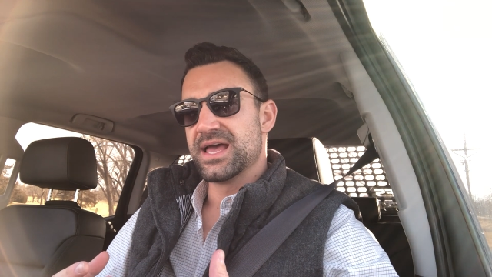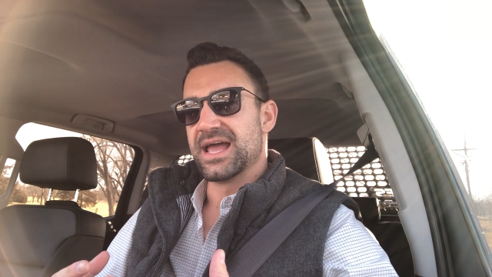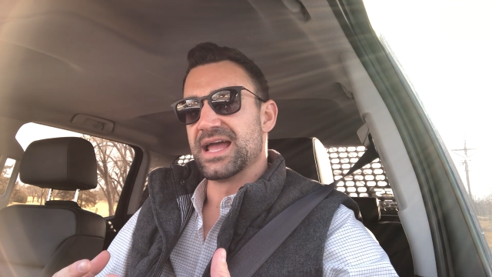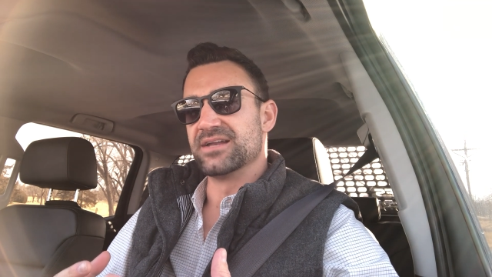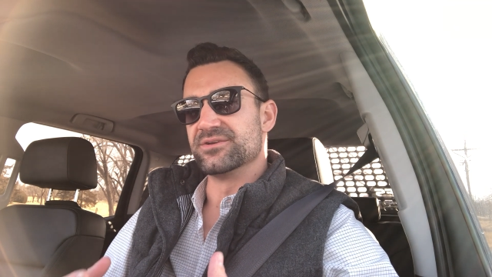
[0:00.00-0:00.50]

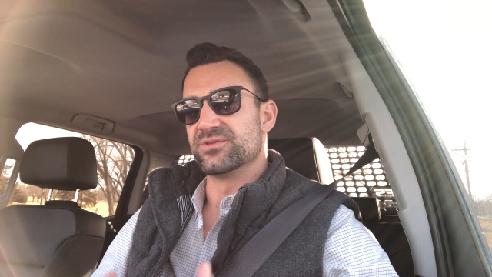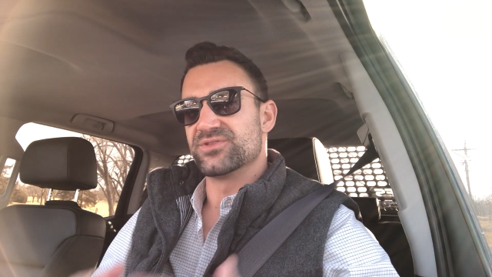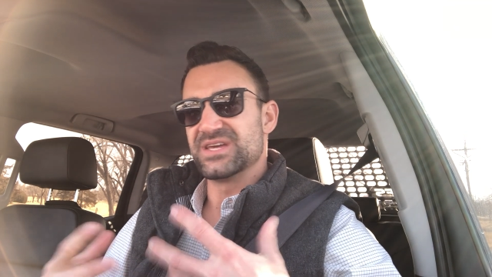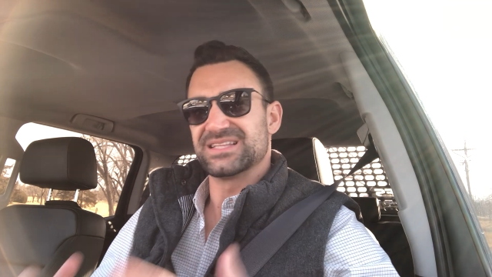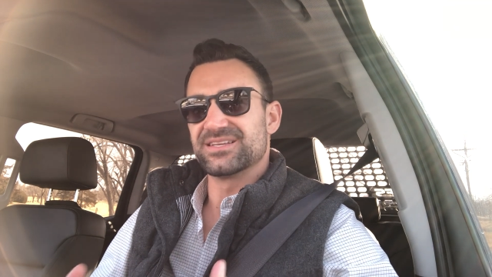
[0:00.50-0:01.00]
and you
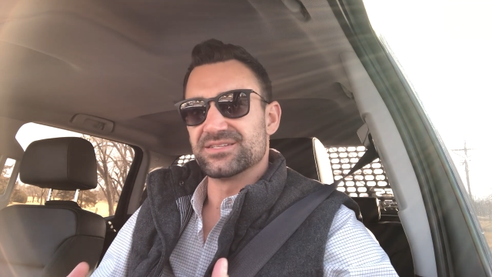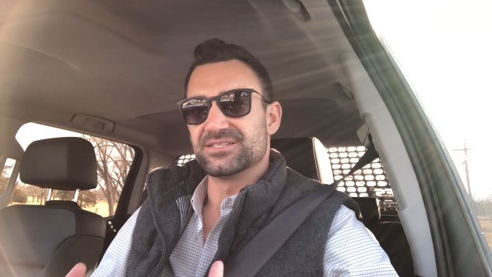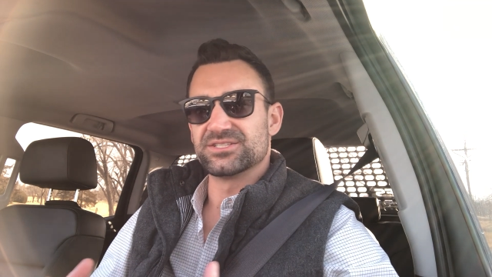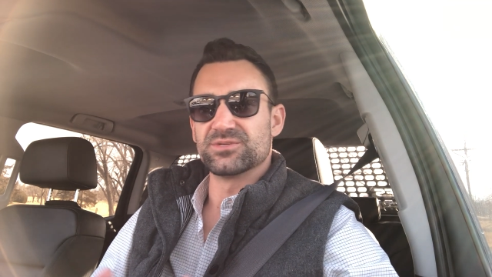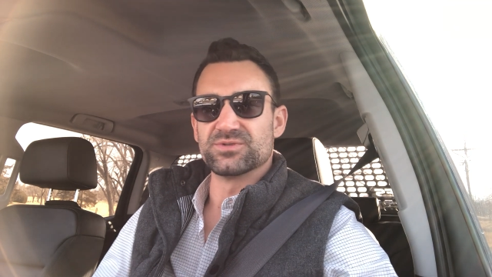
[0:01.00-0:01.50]
think that a
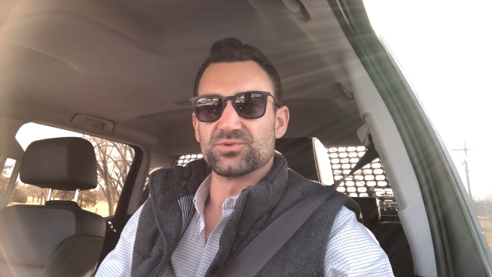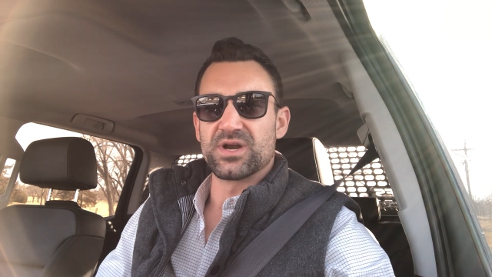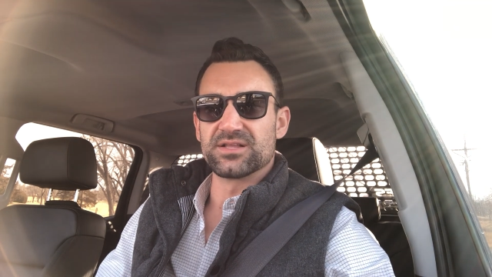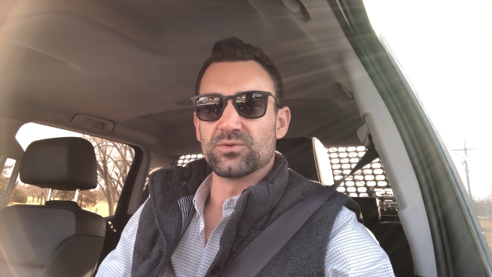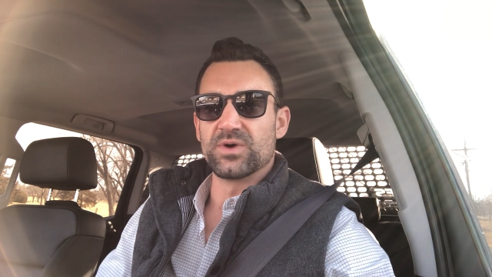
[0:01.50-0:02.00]
system is
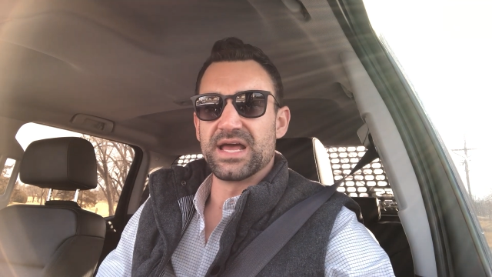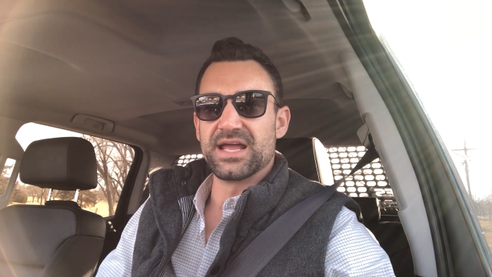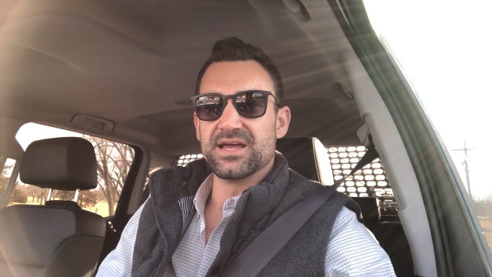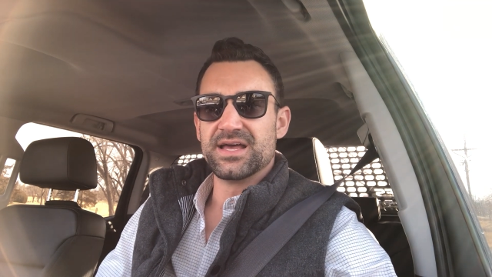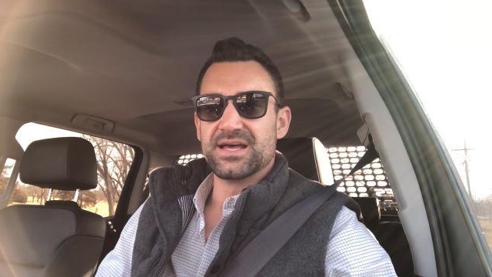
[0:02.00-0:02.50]
running the
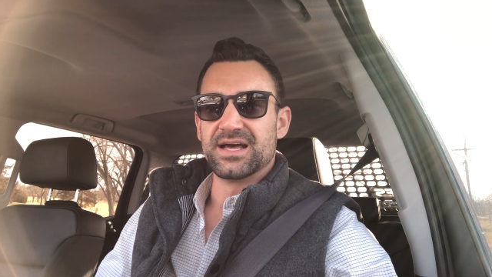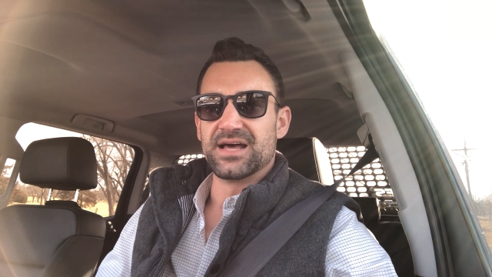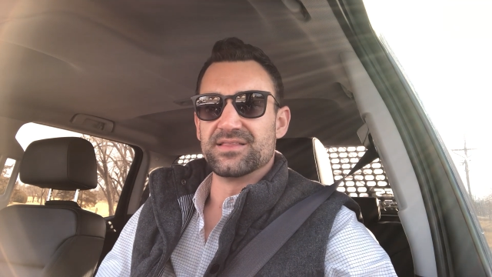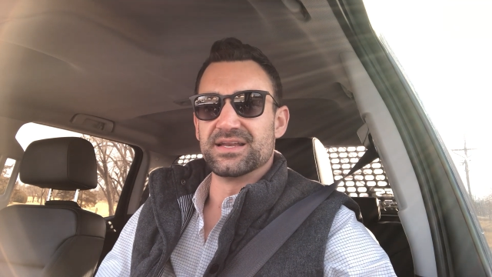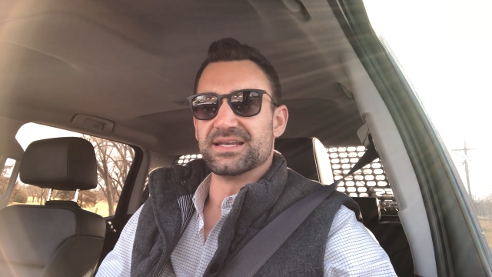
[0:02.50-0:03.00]
way
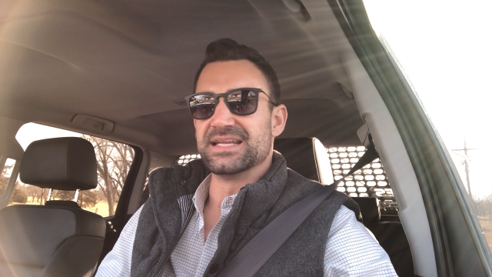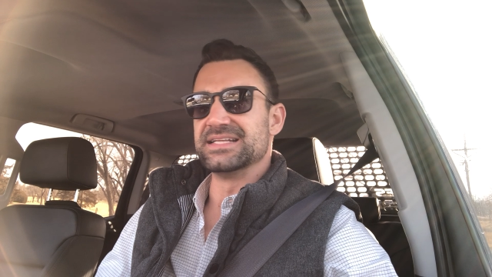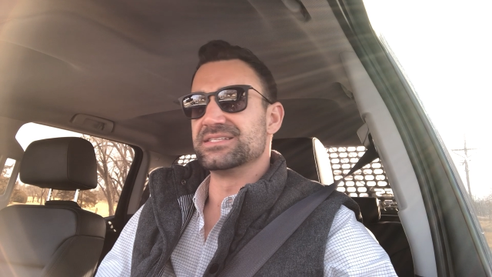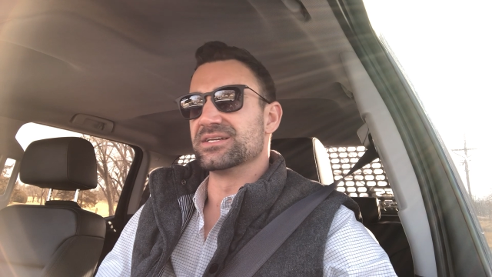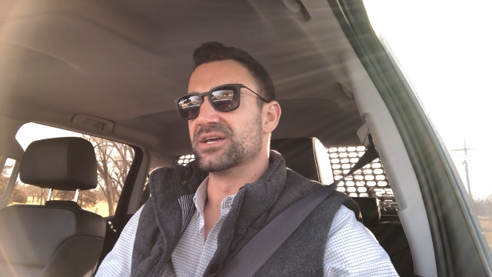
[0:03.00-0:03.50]
that it
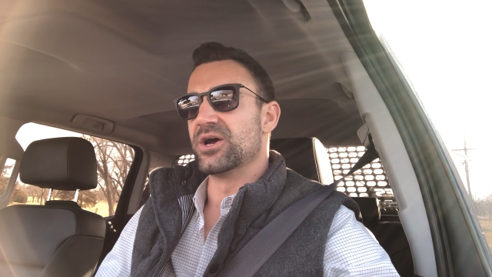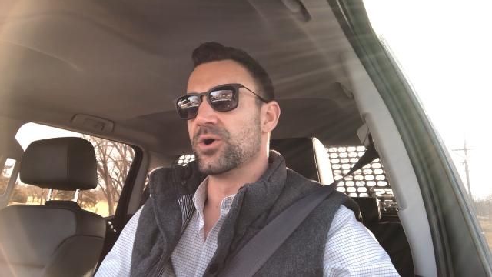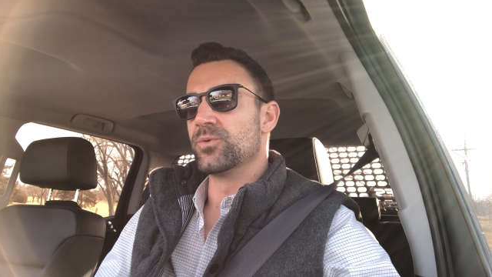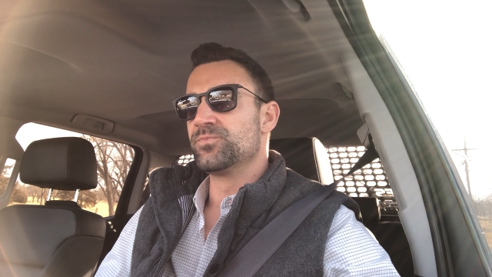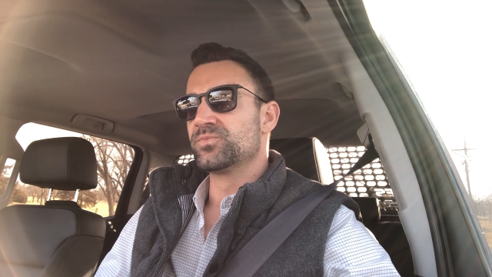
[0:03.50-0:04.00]
needs to
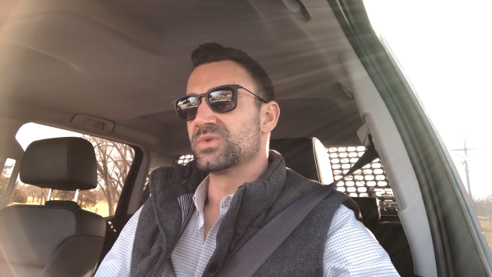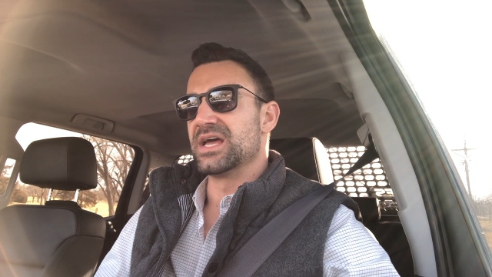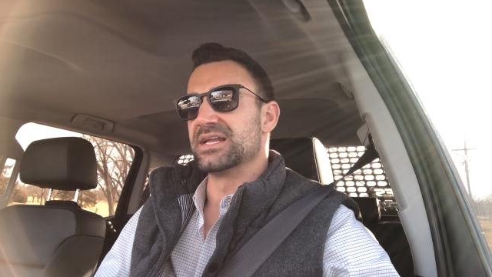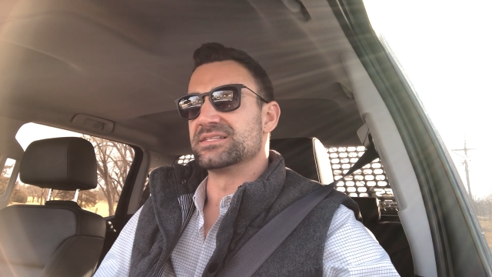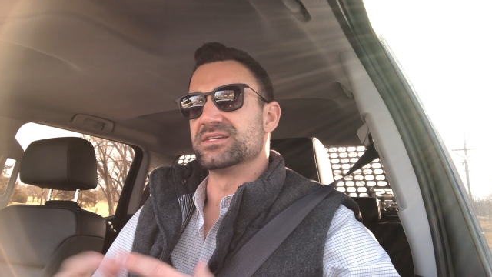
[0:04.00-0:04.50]
go,
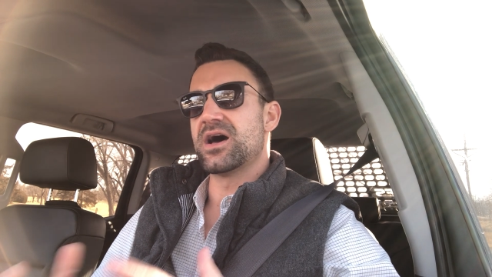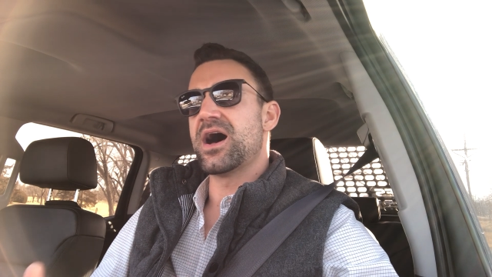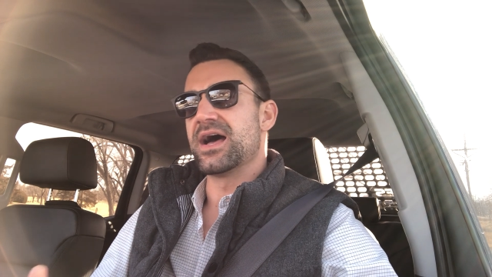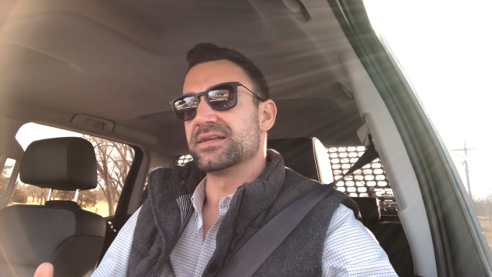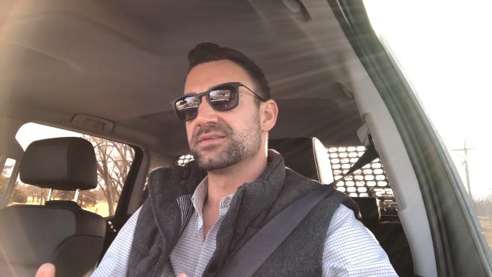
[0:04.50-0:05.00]
and it's
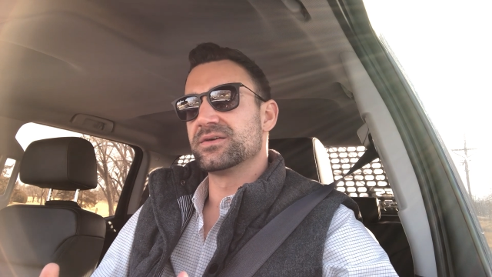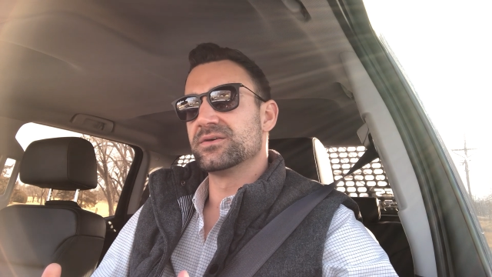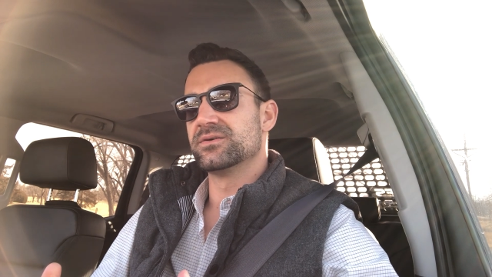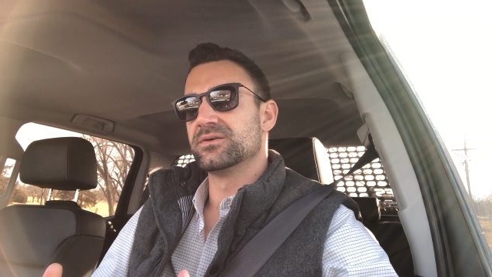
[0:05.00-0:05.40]
not.